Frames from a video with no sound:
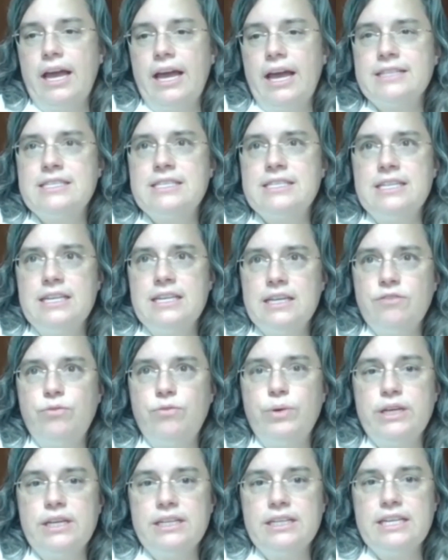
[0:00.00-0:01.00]
and seeing if
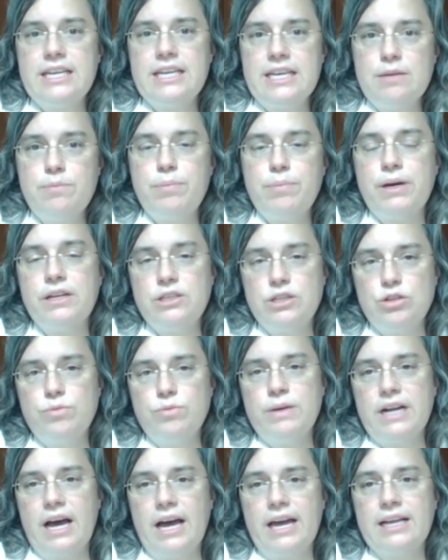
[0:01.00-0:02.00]
we can keep a
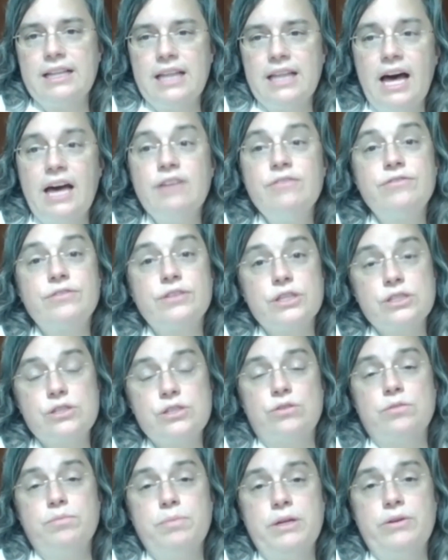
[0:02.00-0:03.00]
human eye alive for a
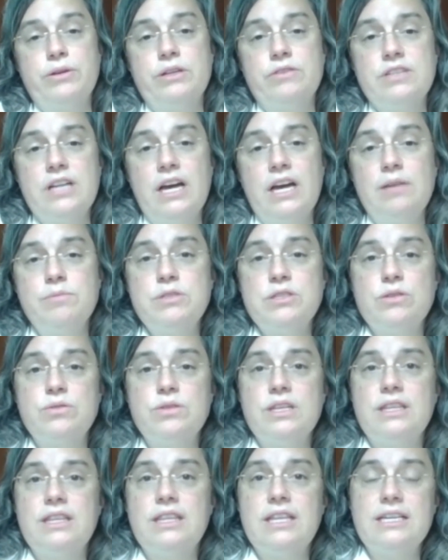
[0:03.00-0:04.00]
certain period of time so
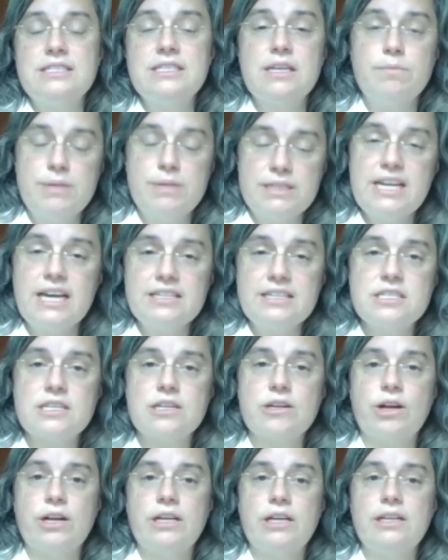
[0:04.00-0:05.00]
that things can be
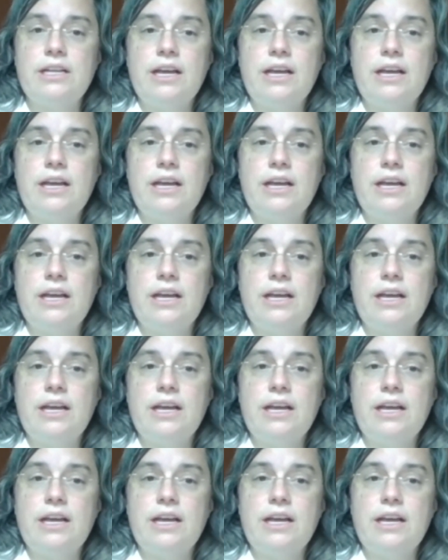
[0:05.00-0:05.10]
tested on it.